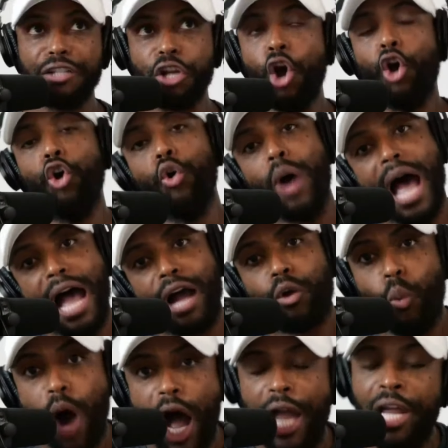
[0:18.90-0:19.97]
who act
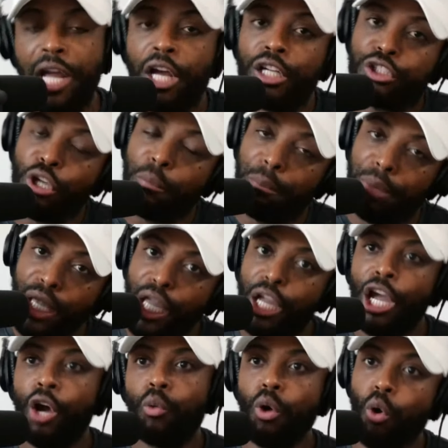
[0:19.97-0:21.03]
white to be
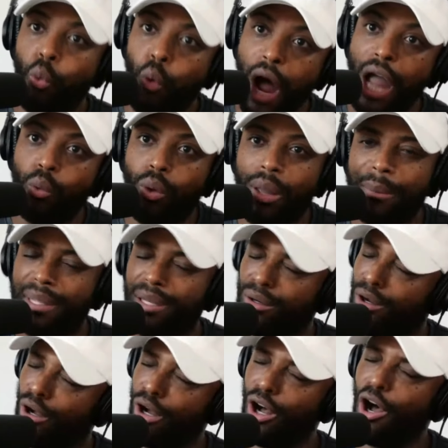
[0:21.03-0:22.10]
with white women.
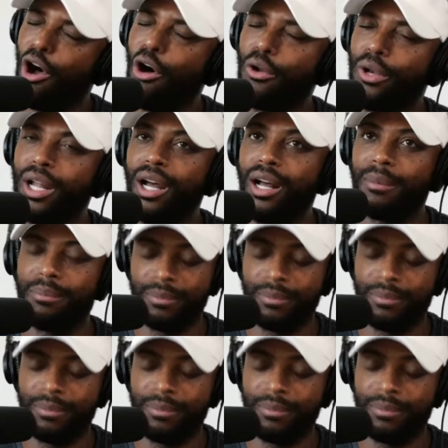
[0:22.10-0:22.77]
Hold up.